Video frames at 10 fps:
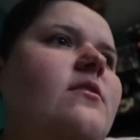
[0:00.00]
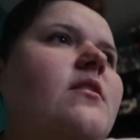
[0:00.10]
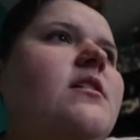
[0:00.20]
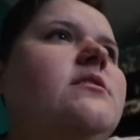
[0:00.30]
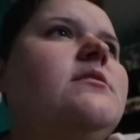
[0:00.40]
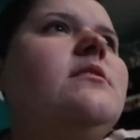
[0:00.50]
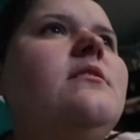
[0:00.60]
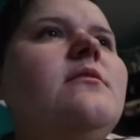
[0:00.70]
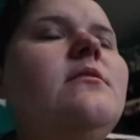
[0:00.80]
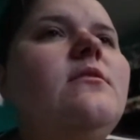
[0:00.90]
guys,
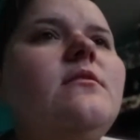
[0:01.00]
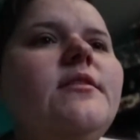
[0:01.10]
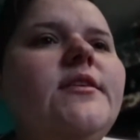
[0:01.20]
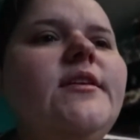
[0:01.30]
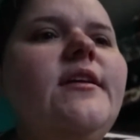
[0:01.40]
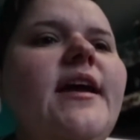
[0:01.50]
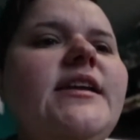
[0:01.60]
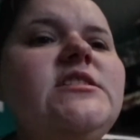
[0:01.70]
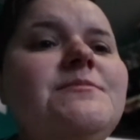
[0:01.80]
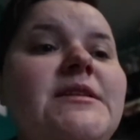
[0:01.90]
I
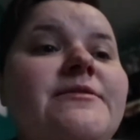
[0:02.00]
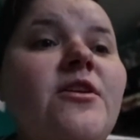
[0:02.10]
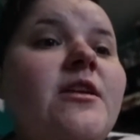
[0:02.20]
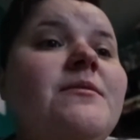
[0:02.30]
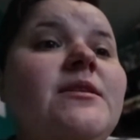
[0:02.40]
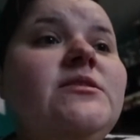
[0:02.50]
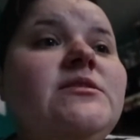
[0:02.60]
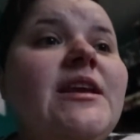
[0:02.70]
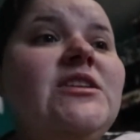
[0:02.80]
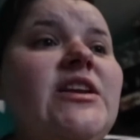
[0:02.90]
just miss vlogging on my
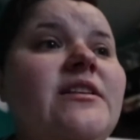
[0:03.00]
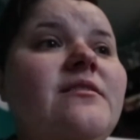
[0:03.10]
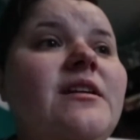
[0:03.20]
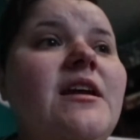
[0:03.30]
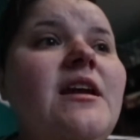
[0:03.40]
second channel